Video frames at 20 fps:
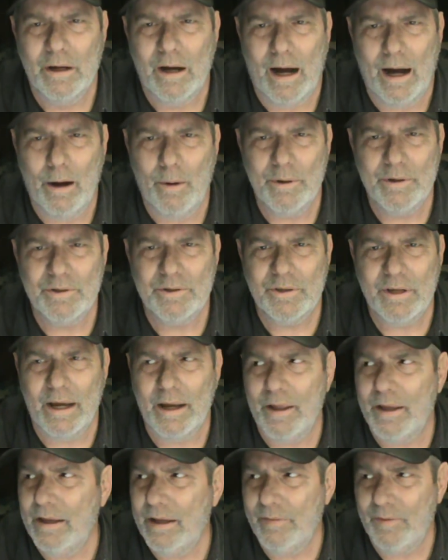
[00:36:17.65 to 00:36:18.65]
I always
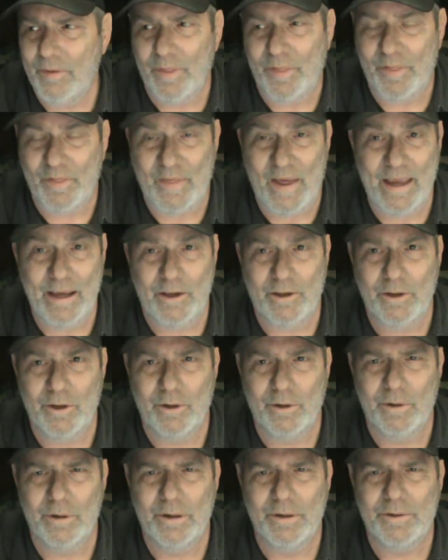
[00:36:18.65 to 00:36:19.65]
say even thank
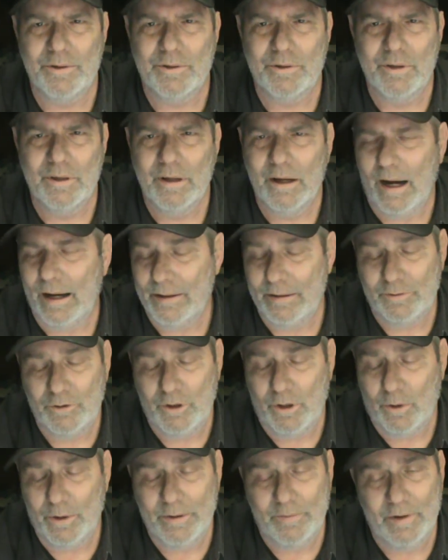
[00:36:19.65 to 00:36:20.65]
you is, you
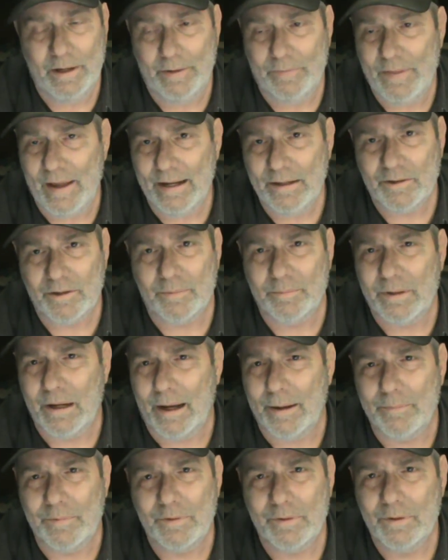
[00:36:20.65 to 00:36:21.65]
don't even get that
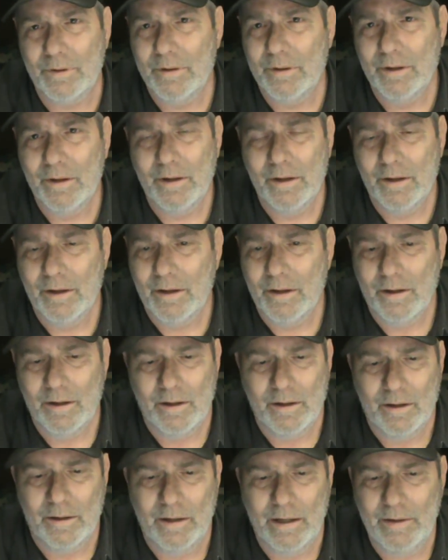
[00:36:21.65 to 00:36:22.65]
sometimes.
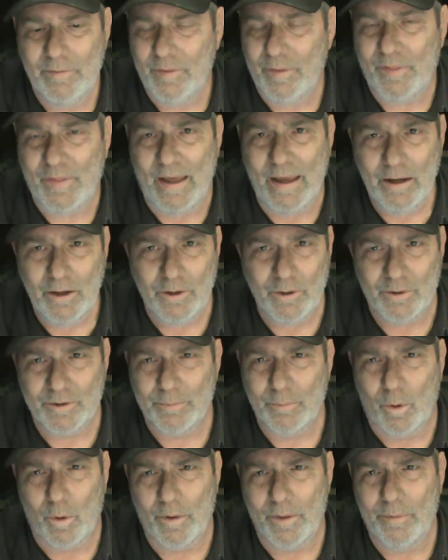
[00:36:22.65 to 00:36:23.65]
Even thank you is
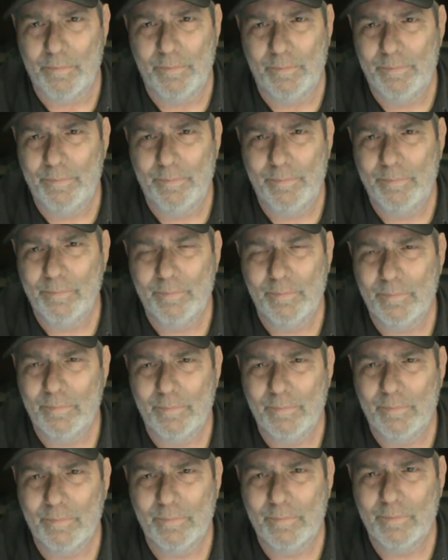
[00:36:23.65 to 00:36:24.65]
more than,
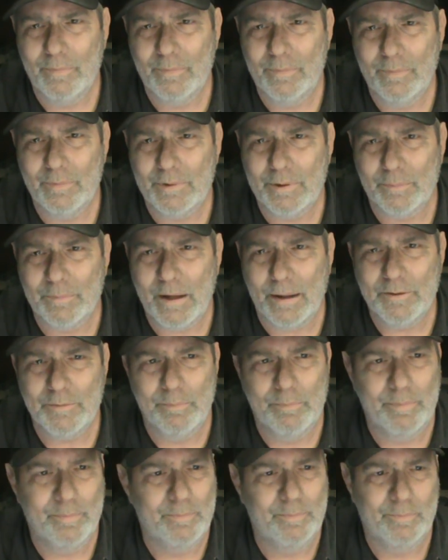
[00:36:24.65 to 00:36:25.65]
sometimes
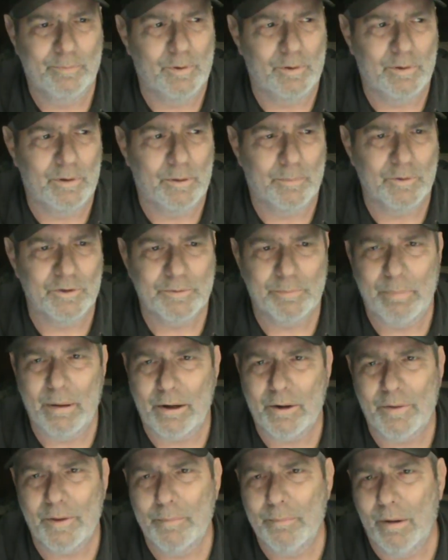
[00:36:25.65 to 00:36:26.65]
almost
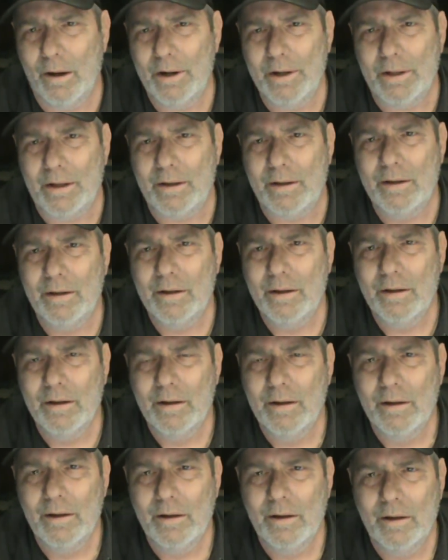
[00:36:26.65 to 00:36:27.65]
better than money,
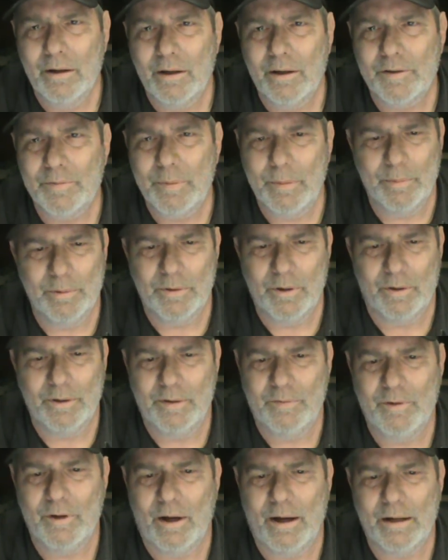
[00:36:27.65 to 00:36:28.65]
because people don't
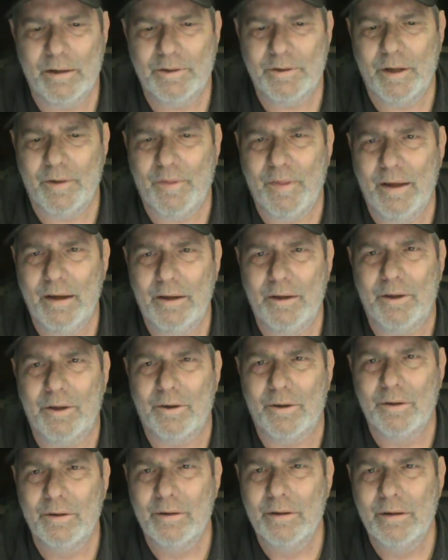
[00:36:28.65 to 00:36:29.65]
even know how to say thank you.
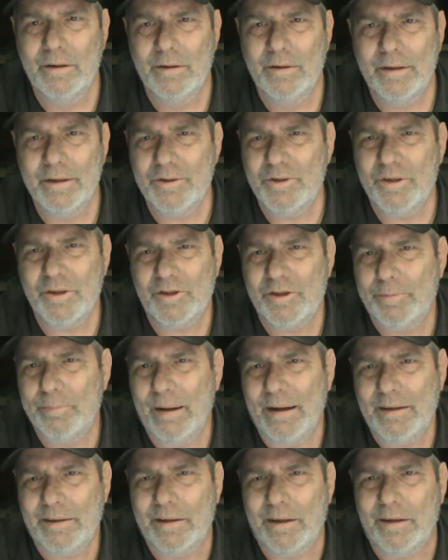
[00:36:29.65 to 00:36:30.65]
They just
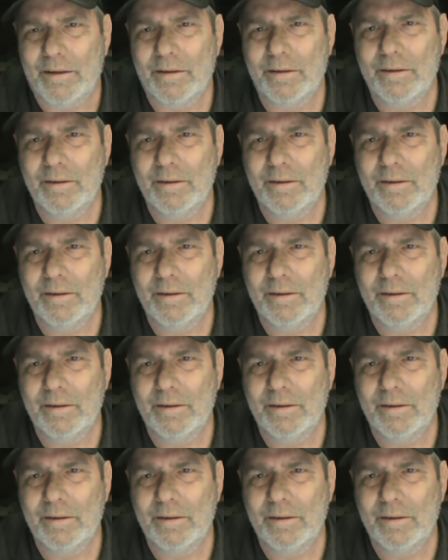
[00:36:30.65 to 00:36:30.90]
expect it.